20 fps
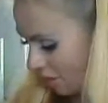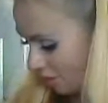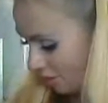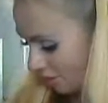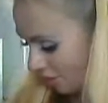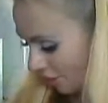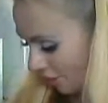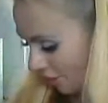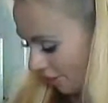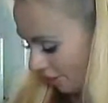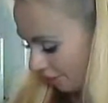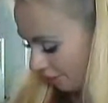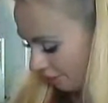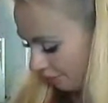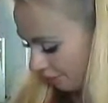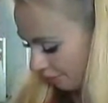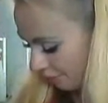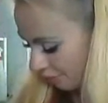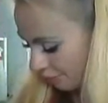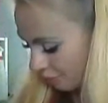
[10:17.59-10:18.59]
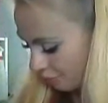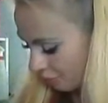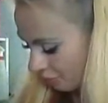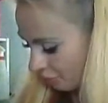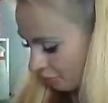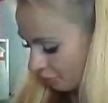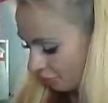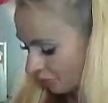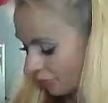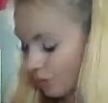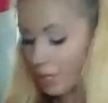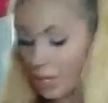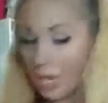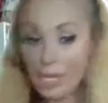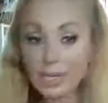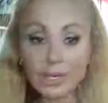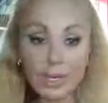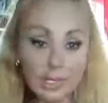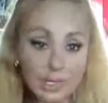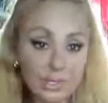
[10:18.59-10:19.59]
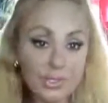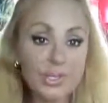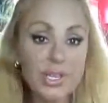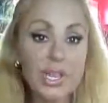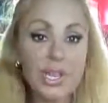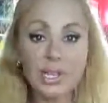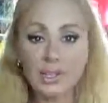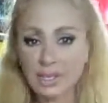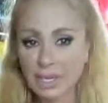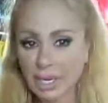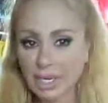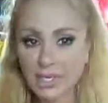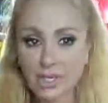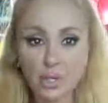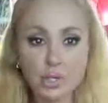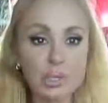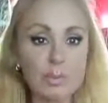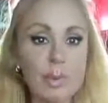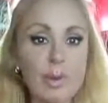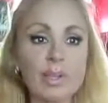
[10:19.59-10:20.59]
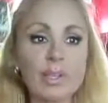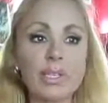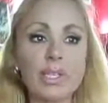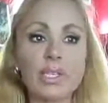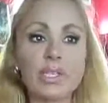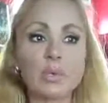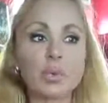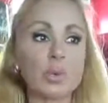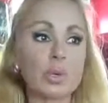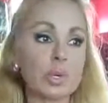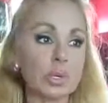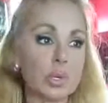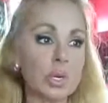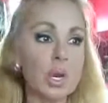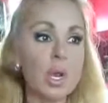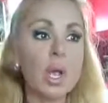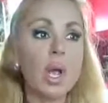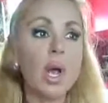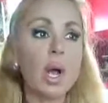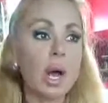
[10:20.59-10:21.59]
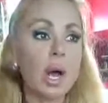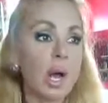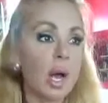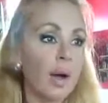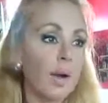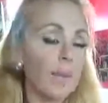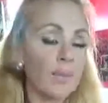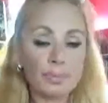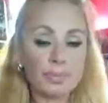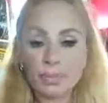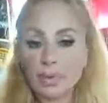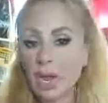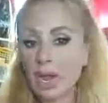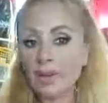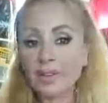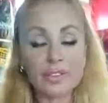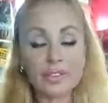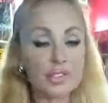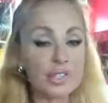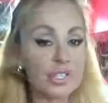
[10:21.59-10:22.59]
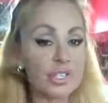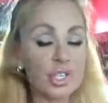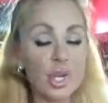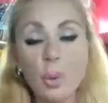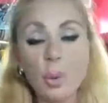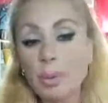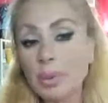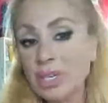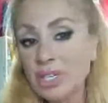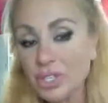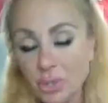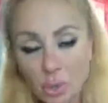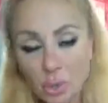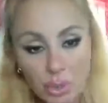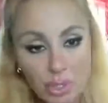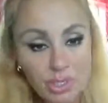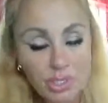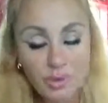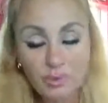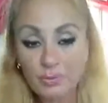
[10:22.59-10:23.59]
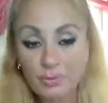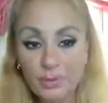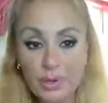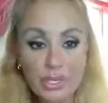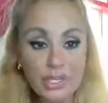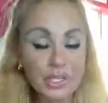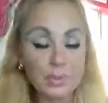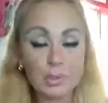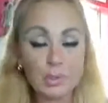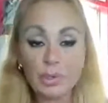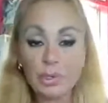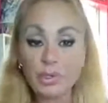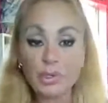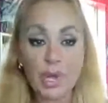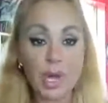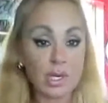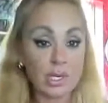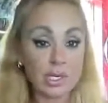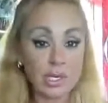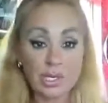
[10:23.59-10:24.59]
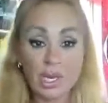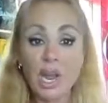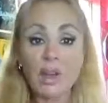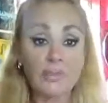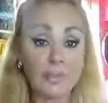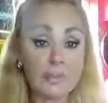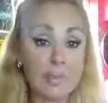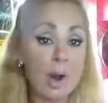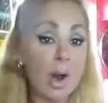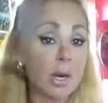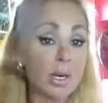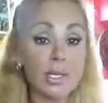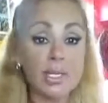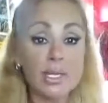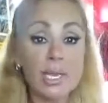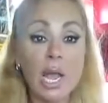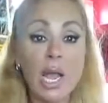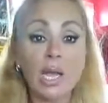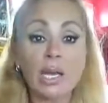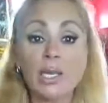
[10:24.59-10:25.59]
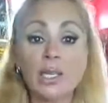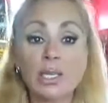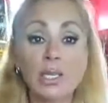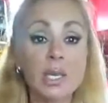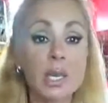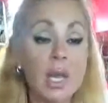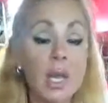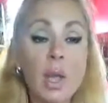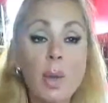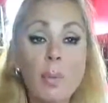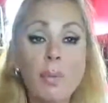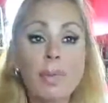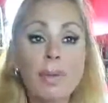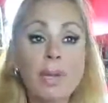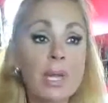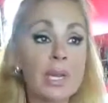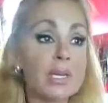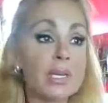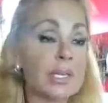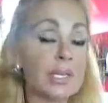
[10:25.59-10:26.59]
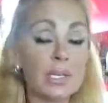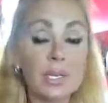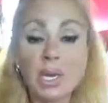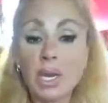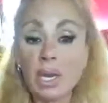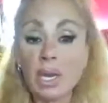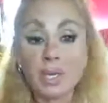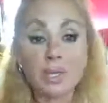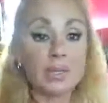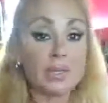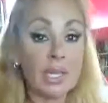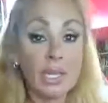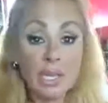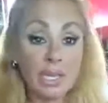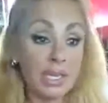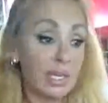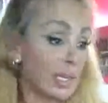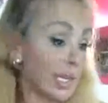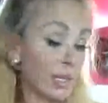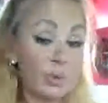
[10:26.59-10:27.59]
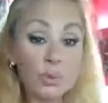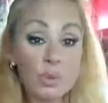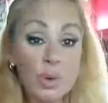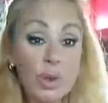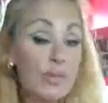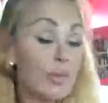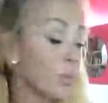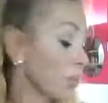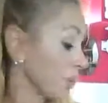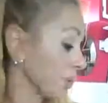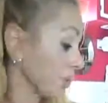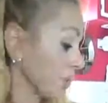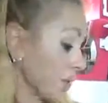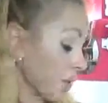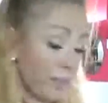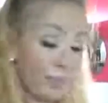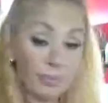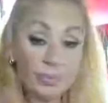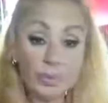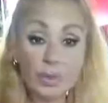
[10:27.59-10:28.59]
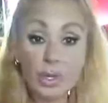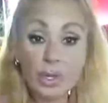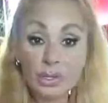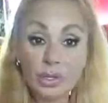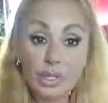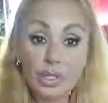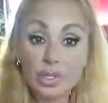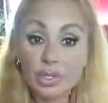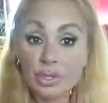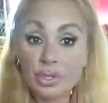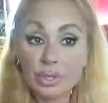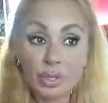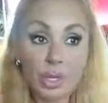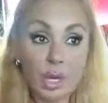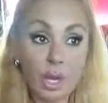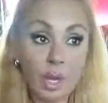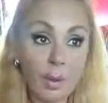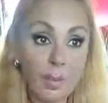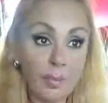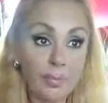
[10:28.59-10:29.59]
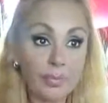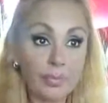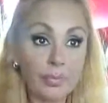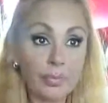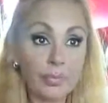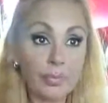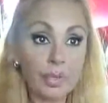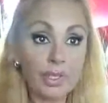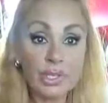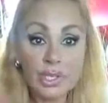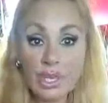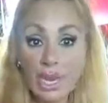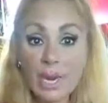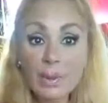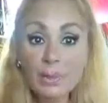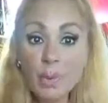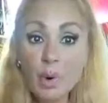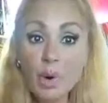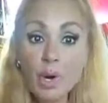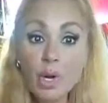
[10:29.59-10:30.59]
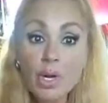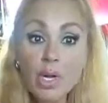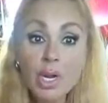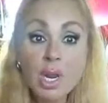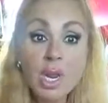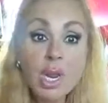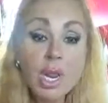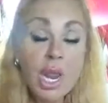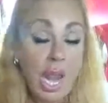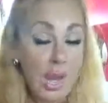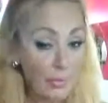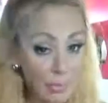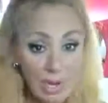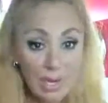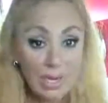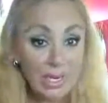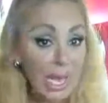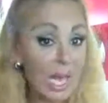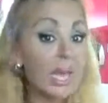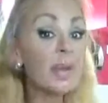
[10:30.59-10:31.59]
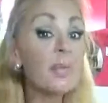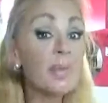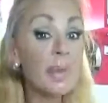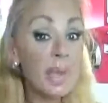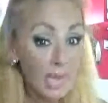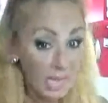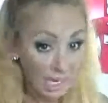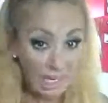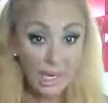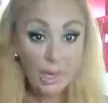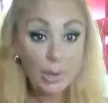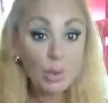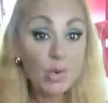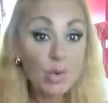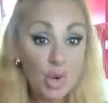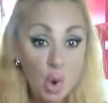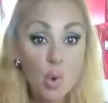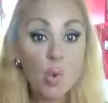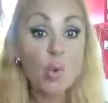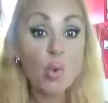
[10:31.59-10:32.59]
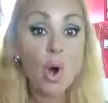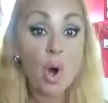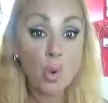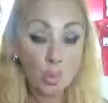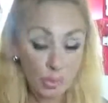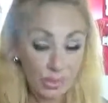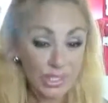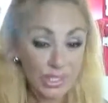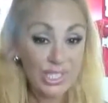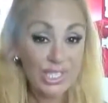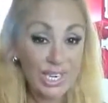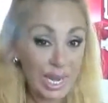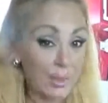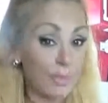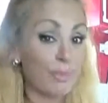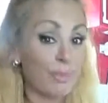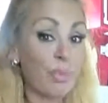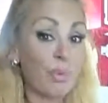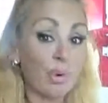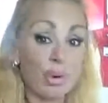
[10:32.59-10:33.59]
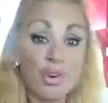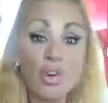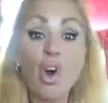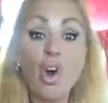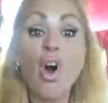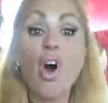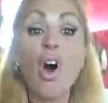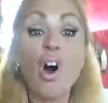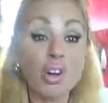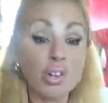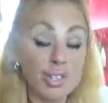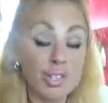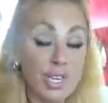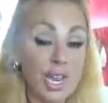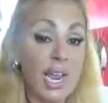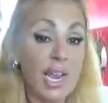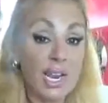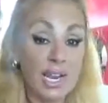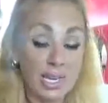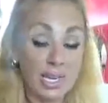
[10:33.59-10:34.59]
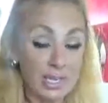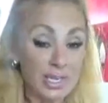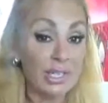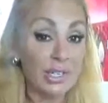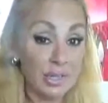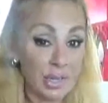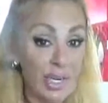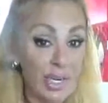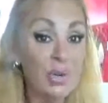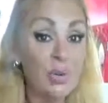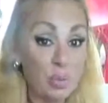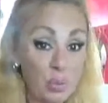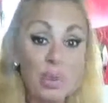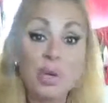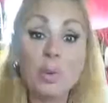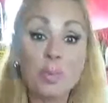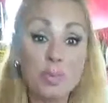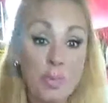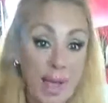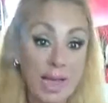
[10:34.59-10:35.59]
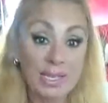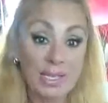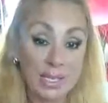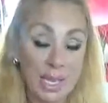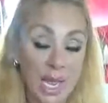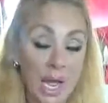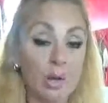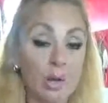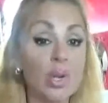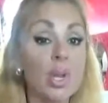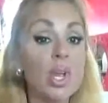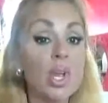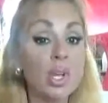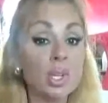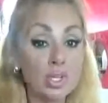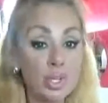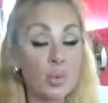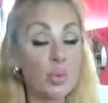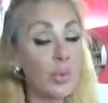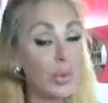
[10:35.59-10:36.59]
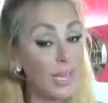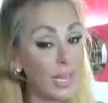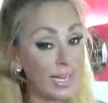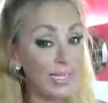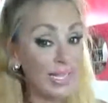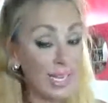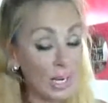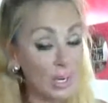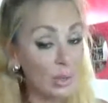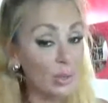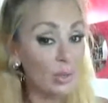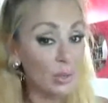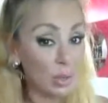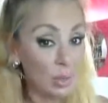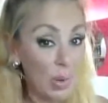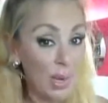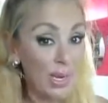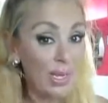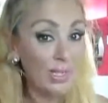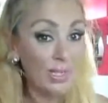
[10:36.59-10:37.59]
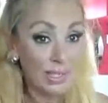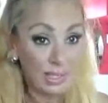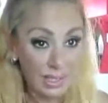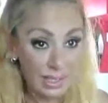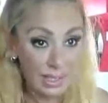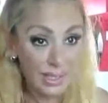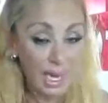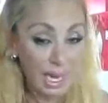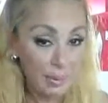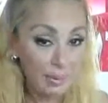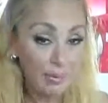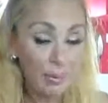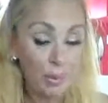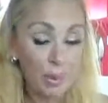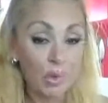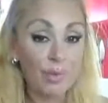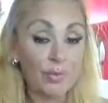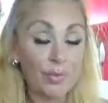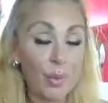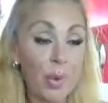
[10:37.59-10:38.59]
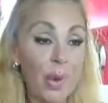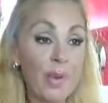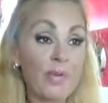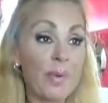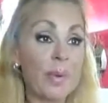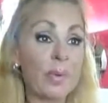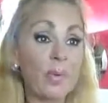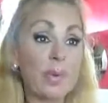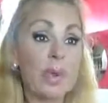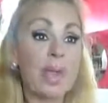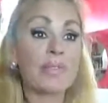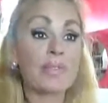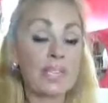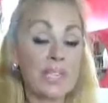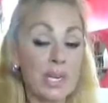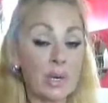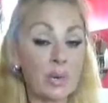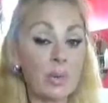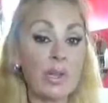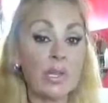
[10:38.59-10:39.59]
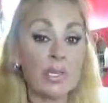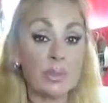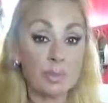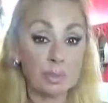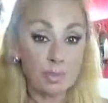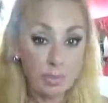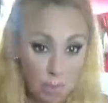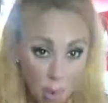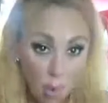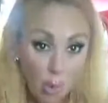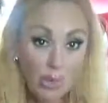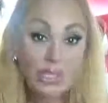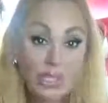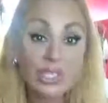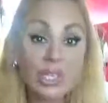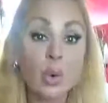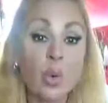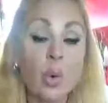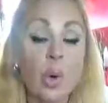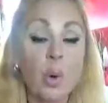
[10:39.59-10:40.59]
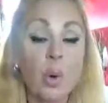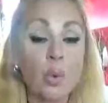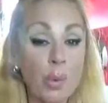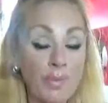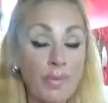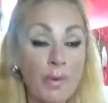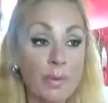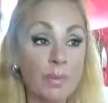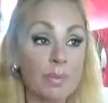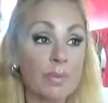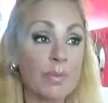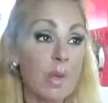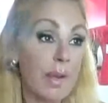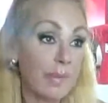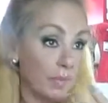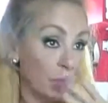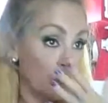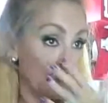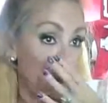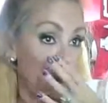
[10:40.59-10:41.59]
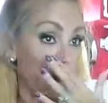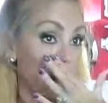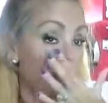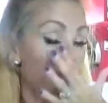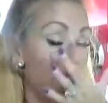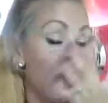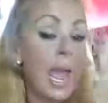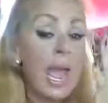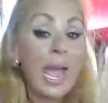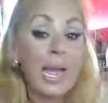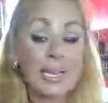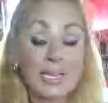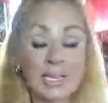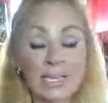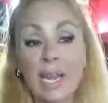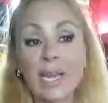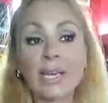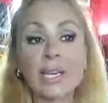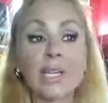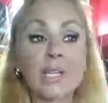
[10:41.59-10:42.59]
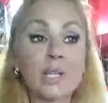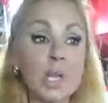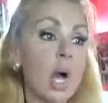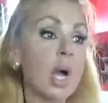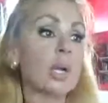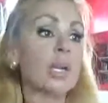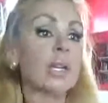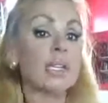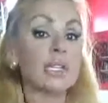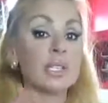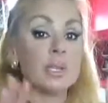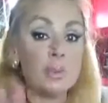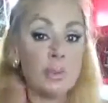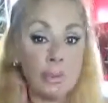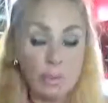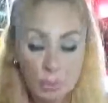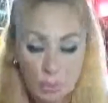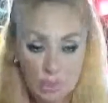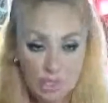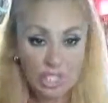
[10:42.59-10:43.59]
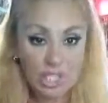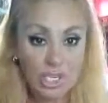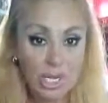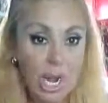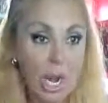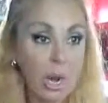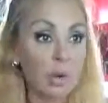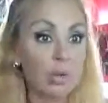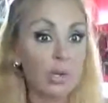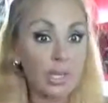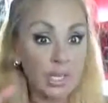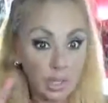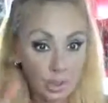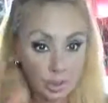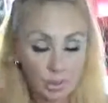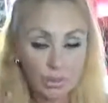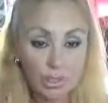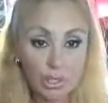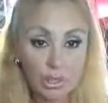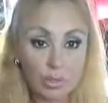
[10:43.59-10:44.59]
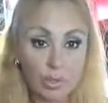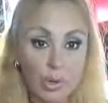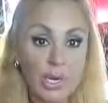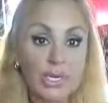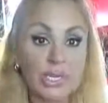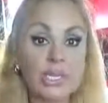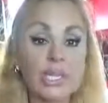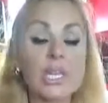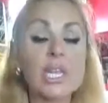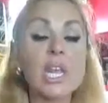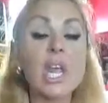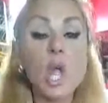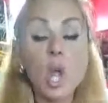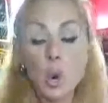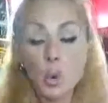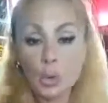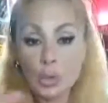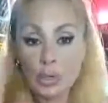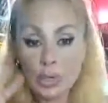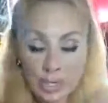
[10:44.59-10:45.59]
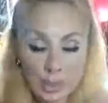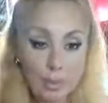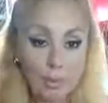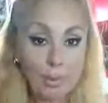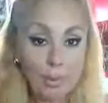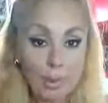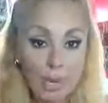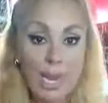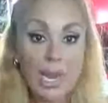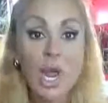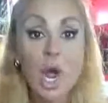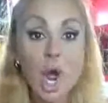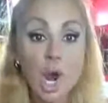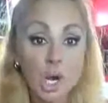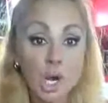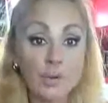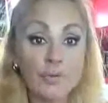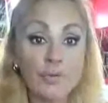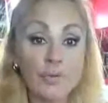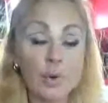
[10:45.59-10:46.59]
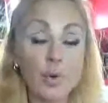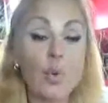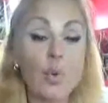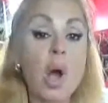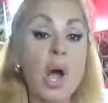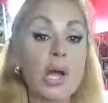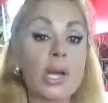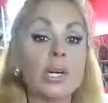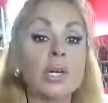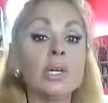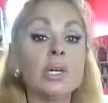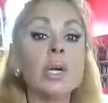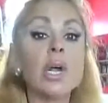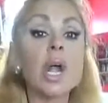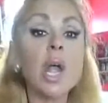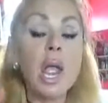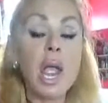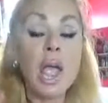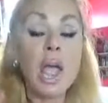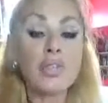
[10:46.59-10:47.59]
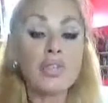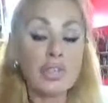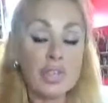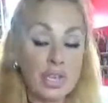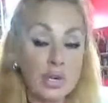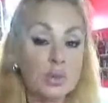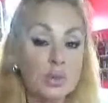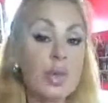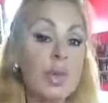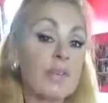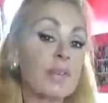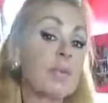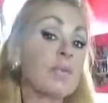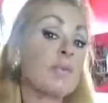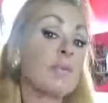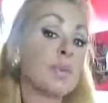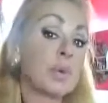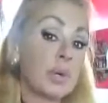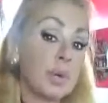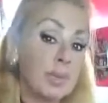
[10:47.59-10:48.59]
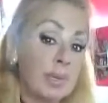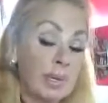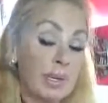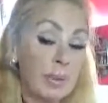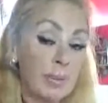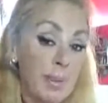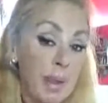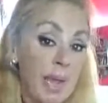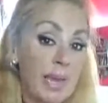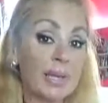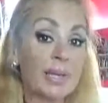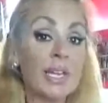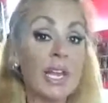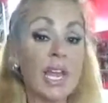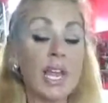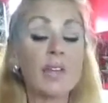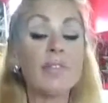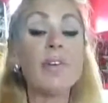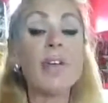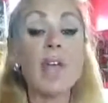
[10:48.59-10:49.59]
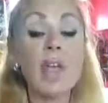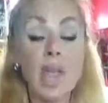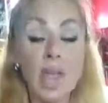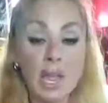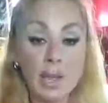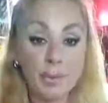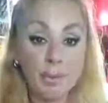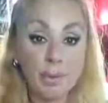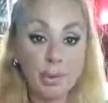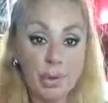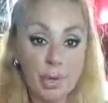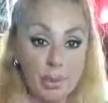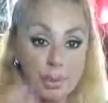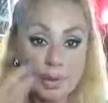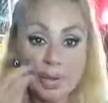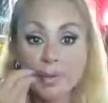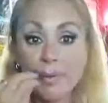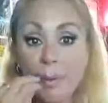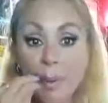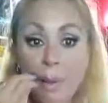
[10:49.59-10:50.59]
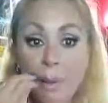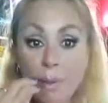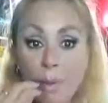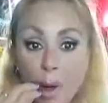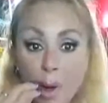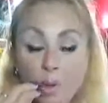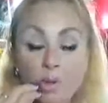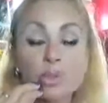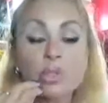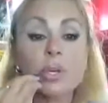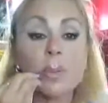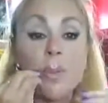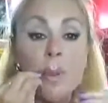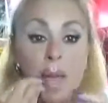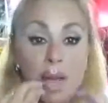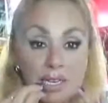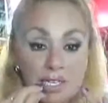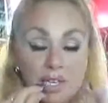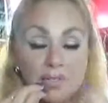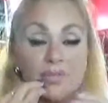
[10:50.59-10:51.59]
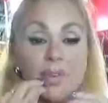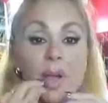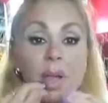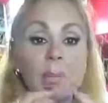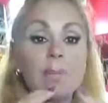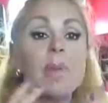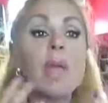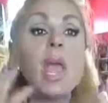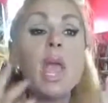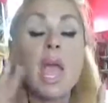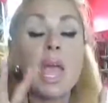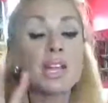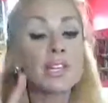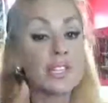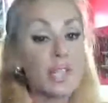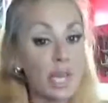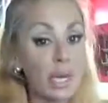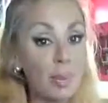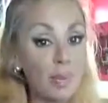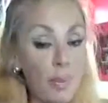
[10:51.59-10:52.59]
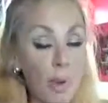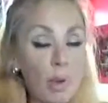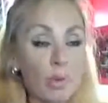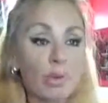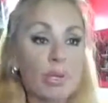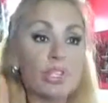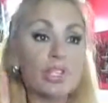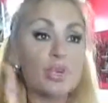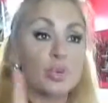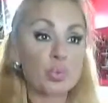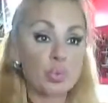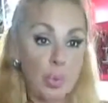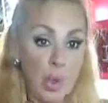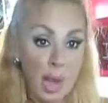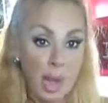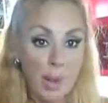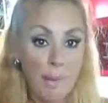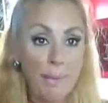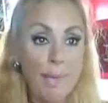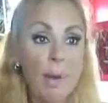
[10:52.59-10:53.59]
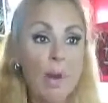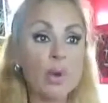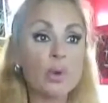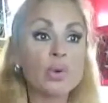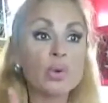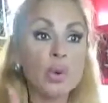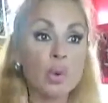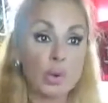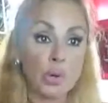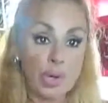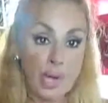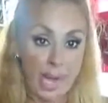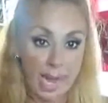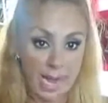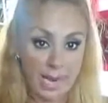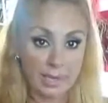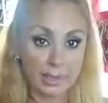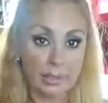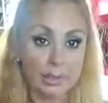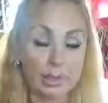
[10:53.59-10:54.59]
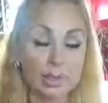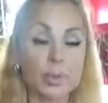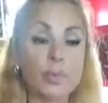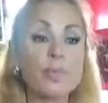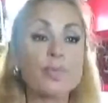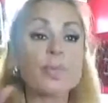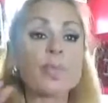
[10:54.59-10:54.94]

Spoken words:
Okay. Another thing, I think I told you about this, where I heard so many stories of French bulldogs die from heart attacks because, even with the skateboard, if we let him, he will go with a skateboard all day until he will pass out. So we got to take away the skateboard away from him. We have to take away his toys away from him after a while. At 9 o'clock is the bewitching hour. He gets really crazy. We let him play hard for a while, and then we have to put him in the man cave and give him a bone to pacify him. And it's not a bone. It's a ram bone or an antler.